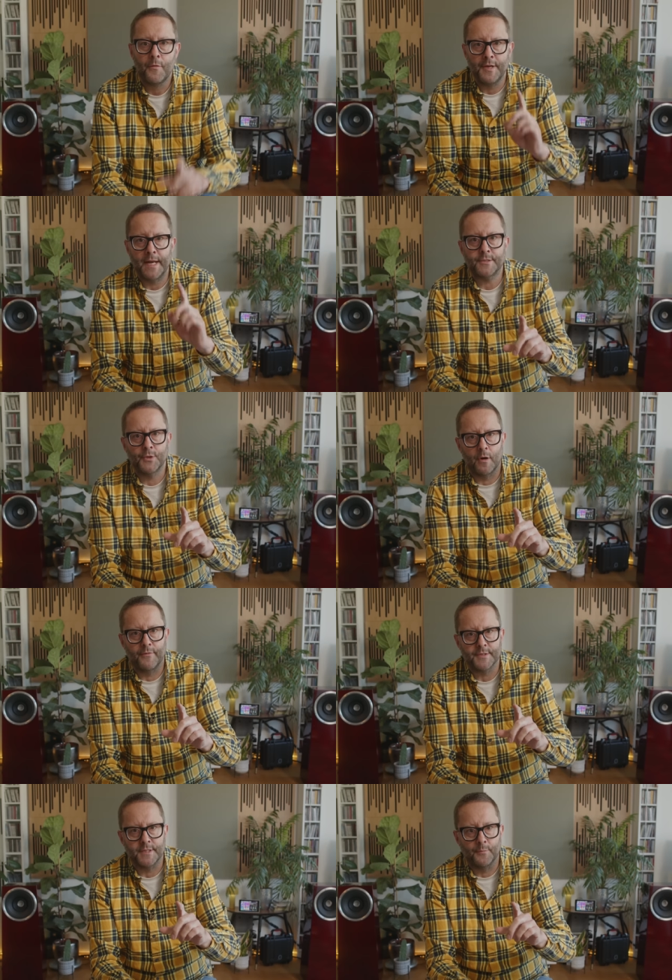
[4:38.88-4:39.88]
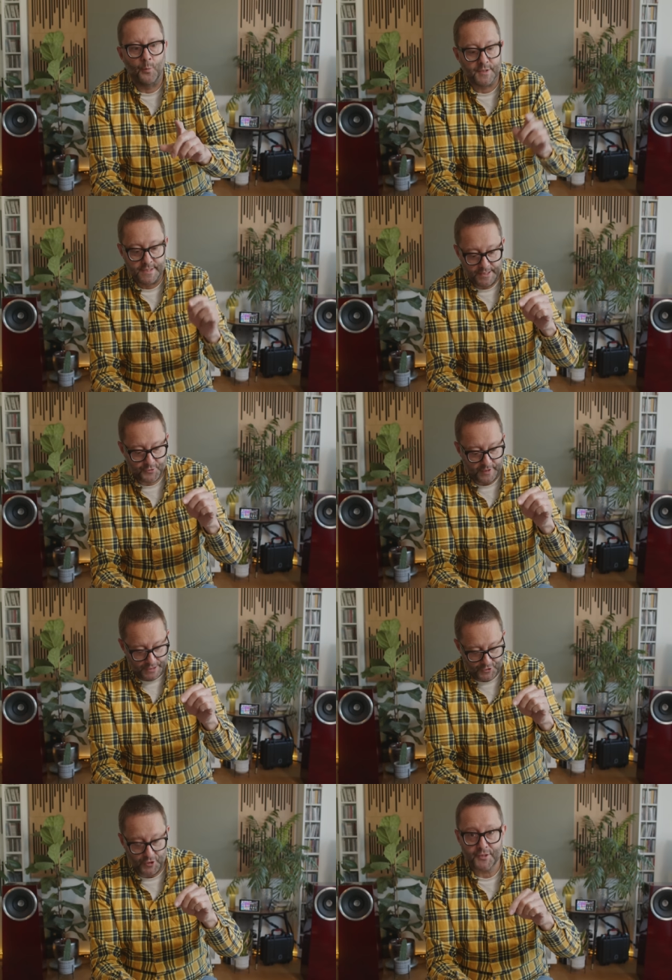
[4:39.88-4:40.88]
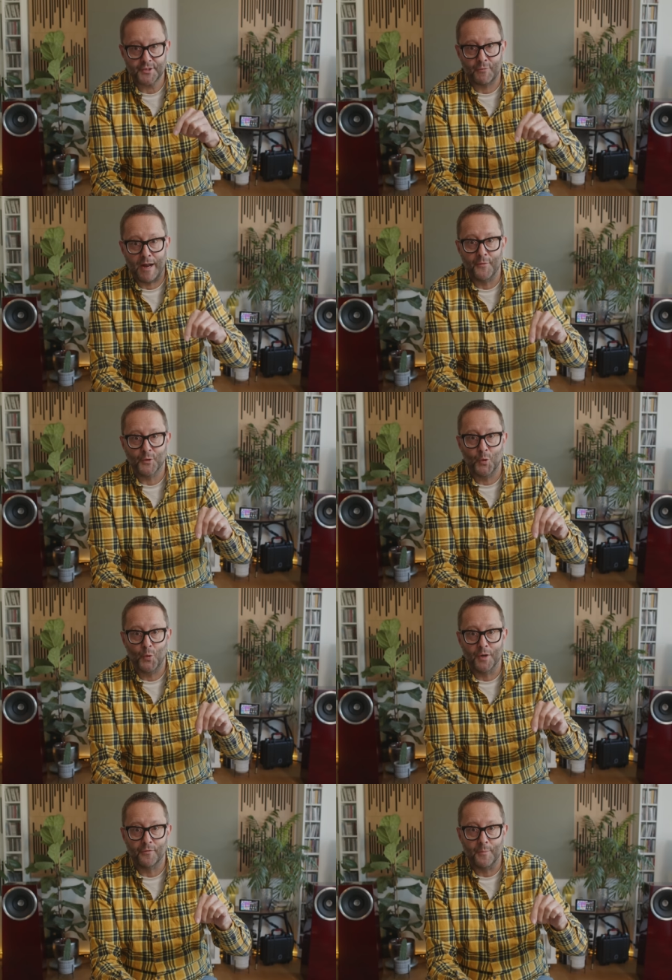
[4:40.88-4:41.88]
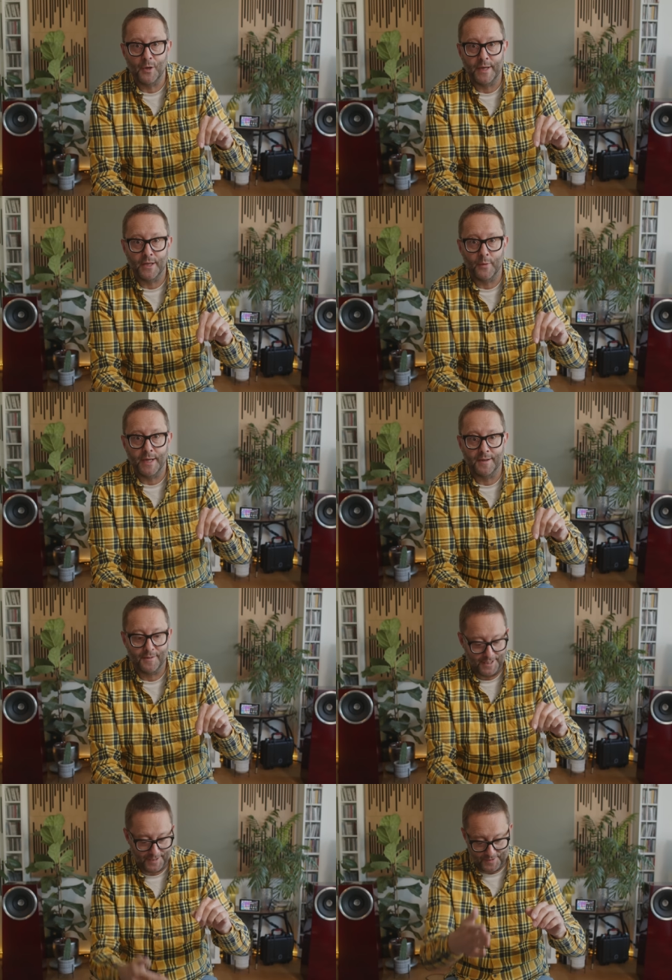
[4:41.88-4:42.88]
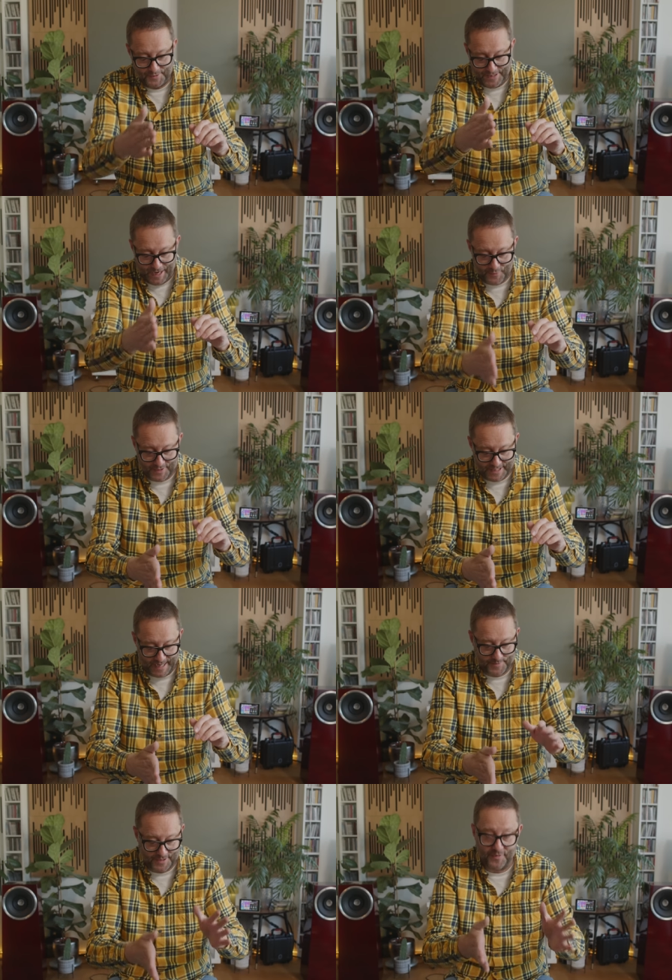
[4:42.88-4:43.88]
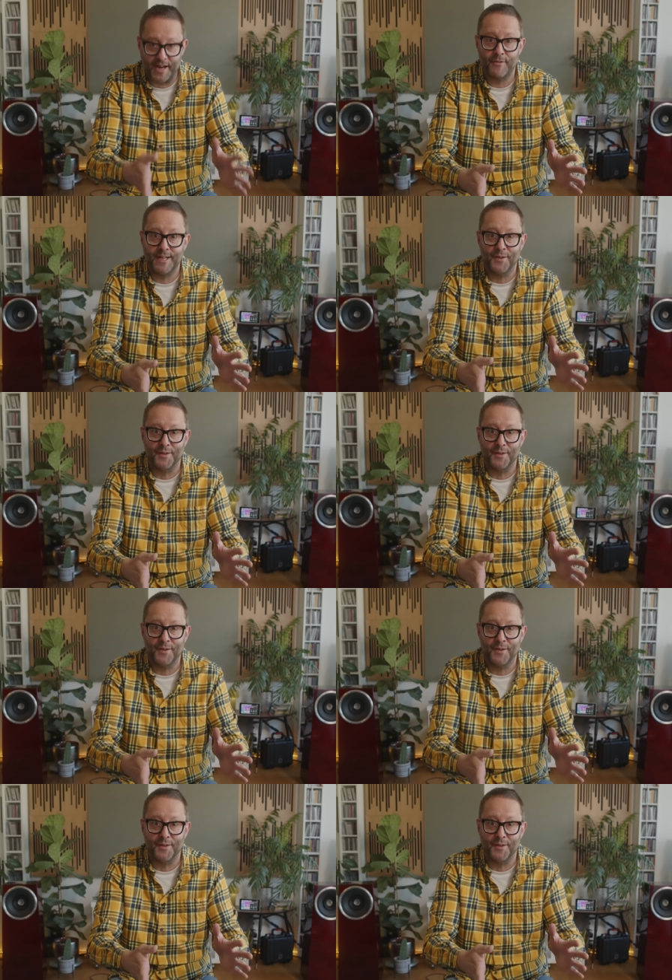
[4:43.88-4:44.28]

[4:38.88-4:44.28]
The next store I visited was literally just around the corner from Louie Louie, like down the steps, and there it